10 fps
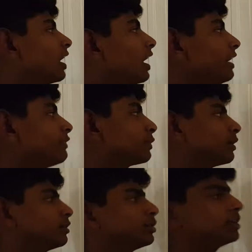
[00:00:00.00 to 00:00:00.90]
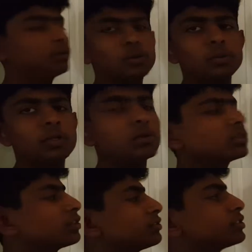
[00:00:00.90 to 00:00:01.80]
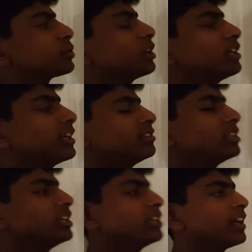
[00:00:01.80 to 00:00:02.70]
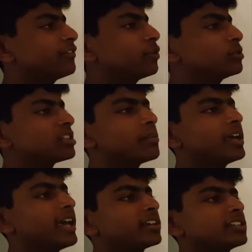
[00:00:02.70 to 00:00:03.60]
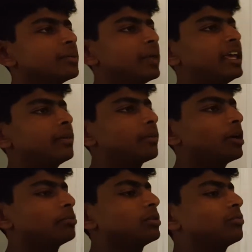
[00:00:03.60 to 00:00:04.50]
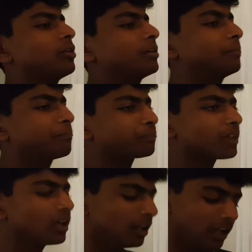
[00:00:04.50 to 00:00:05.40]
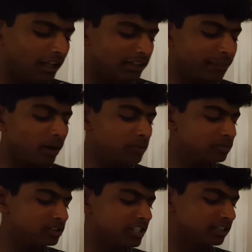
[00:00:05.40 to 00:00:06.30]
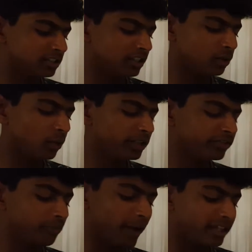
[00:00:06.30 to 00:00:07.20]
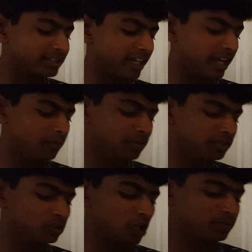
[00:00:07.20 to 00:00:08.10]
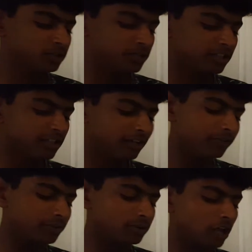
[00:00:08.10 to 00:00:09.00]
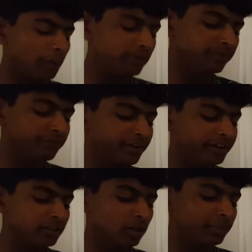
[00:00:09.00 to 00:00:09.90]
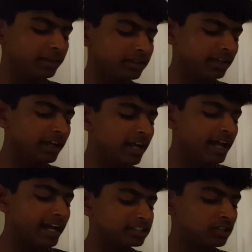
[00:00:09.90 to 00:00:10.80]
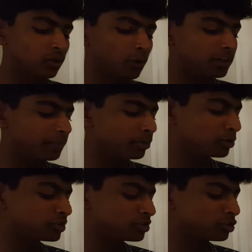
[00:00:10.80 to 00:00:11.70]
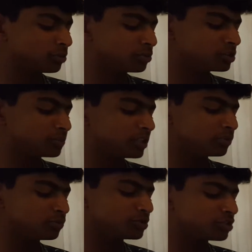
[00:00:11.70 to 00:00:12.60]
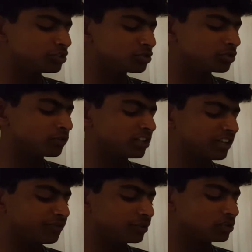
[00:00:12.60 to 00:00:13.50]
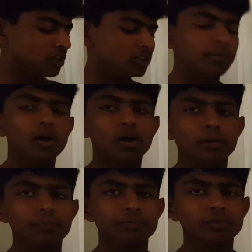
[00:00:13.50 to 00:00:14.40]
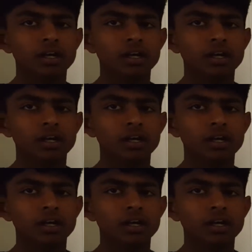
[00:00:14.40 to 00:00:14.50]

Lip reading: Hi everyone, today we will be going over the 2019 F equals MA Exam 8 Problem 1. The problem states that a coin of mass m is dropped straight down from the top of a very tall building as the coin approaches terminal speed, which is true of the net force on the ball.